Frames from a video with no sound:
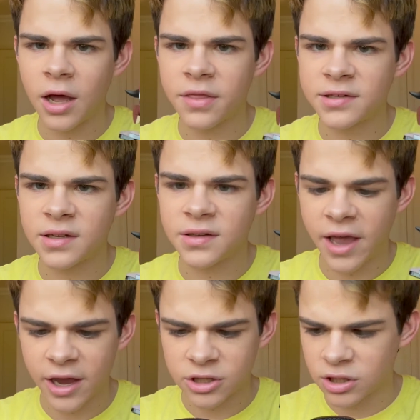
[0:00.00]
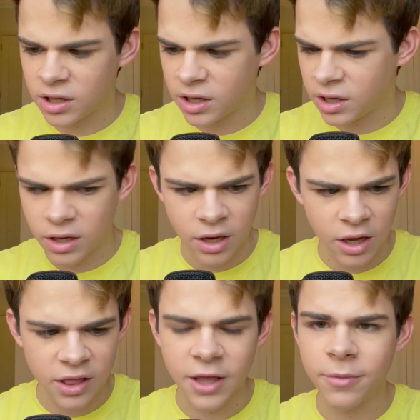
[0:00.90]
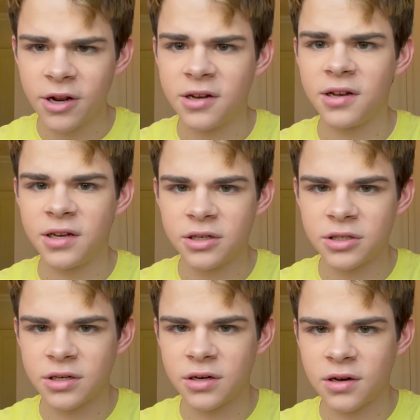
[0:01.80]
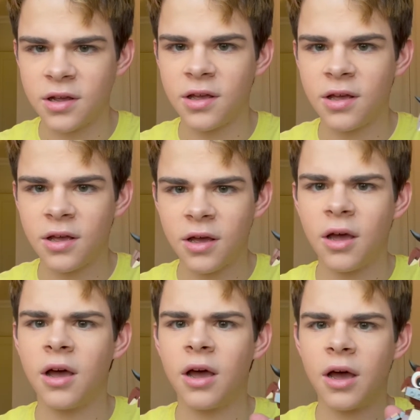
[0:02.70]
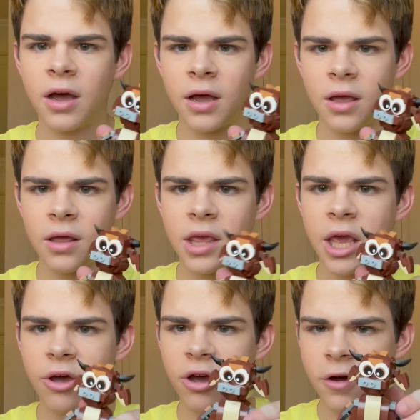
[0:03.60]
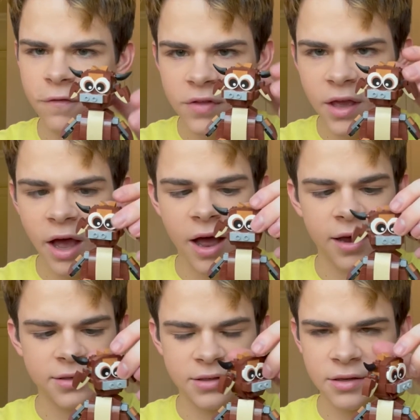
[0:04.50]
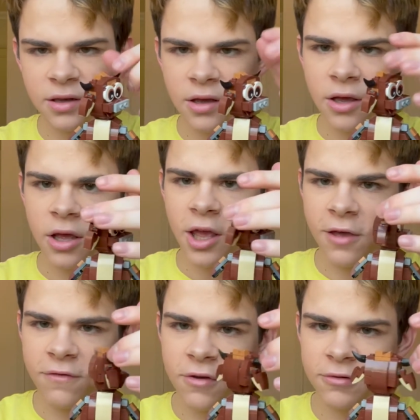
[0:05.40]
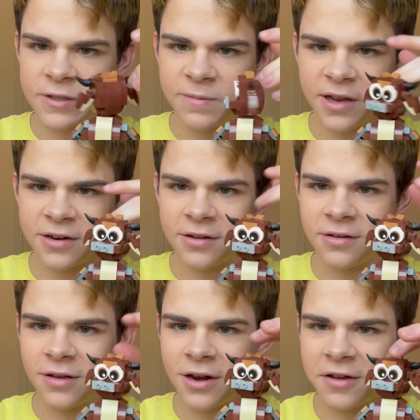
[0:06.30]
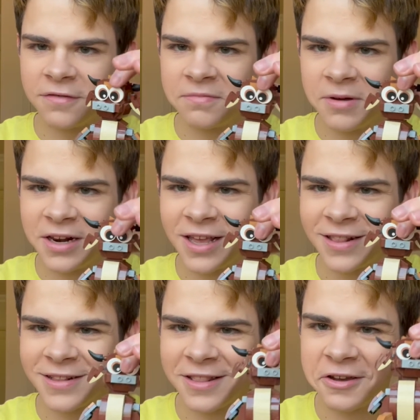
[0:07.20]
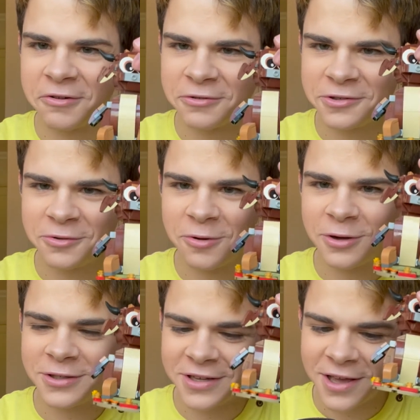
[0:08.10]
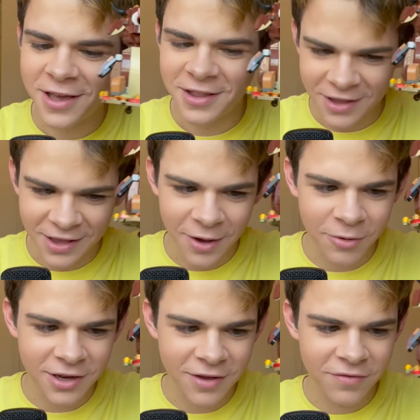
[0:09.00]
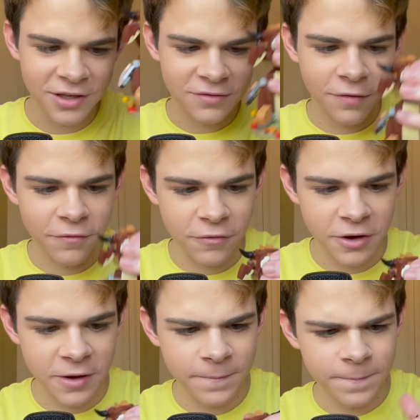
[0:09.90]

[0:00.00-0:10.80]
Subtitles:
This is actually a limited edition Year of the Ox. If you spent enough money at the Lego stores, then they would give this for free.